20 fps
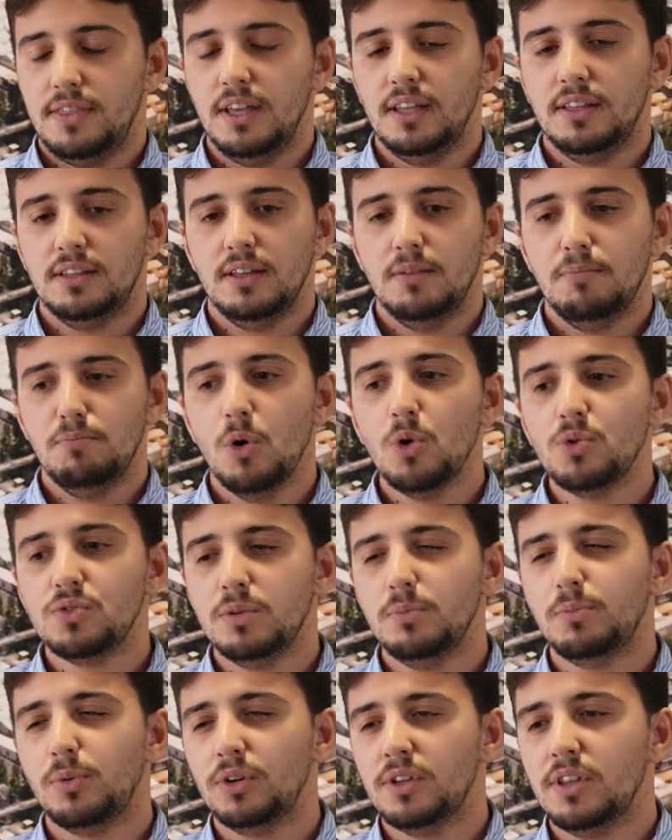think the most
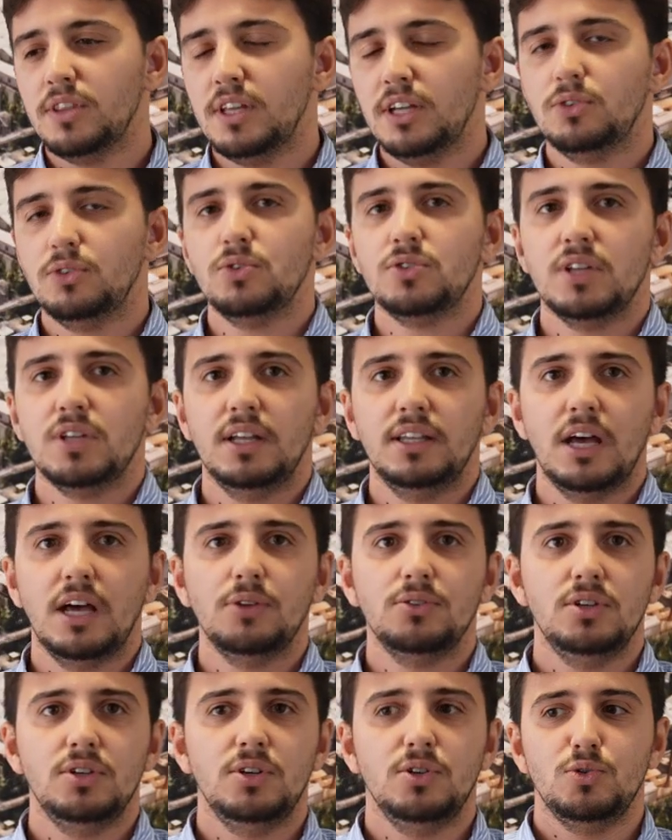important thing to stand
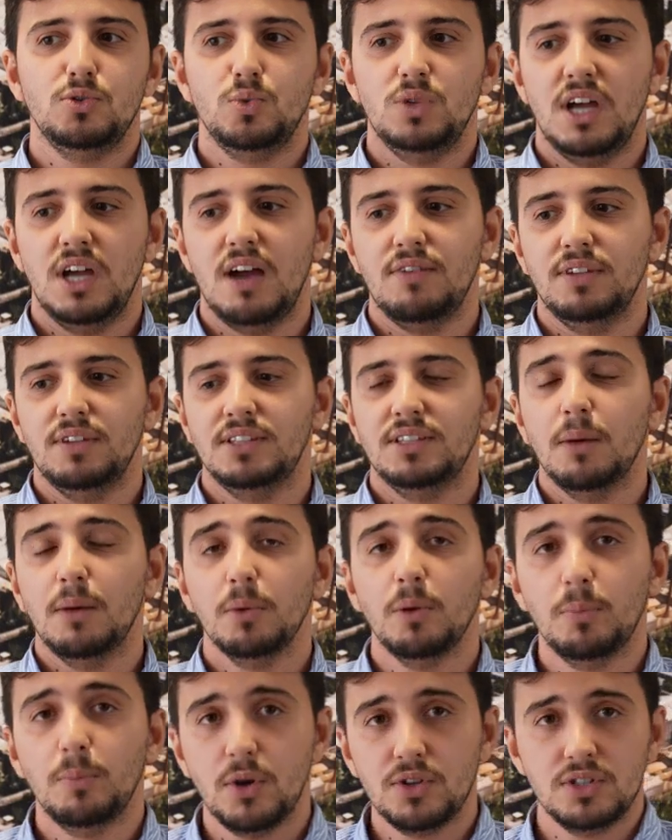out here is we have a
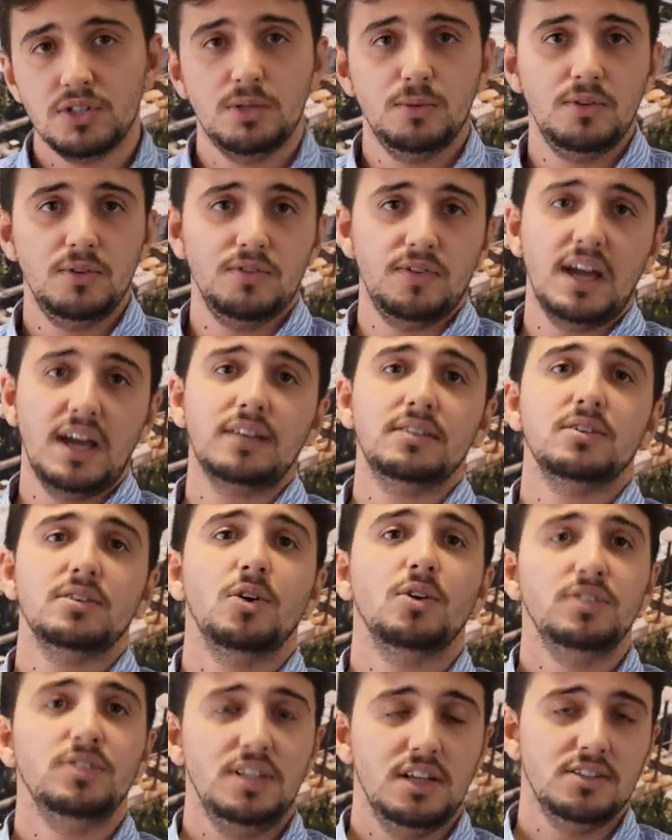double positive effect
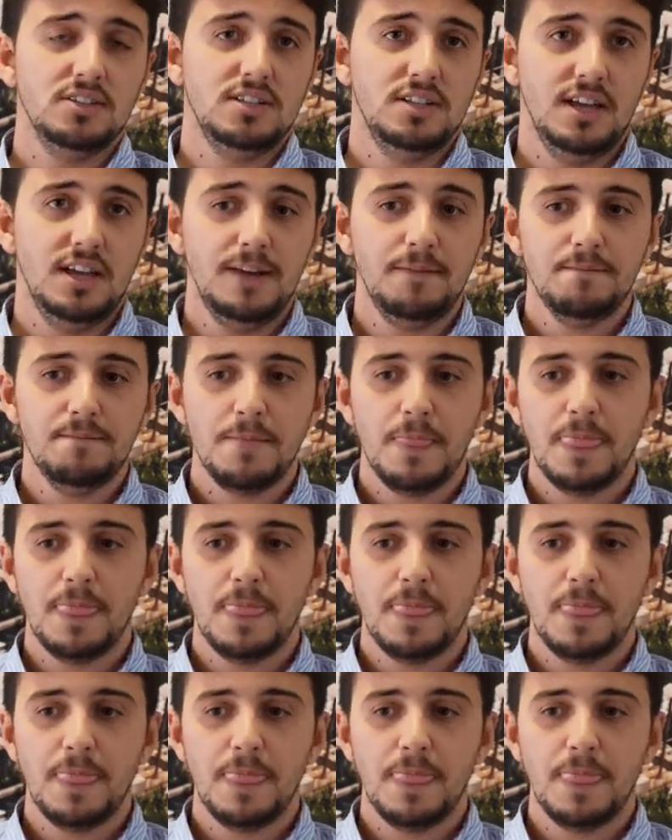on the LCA.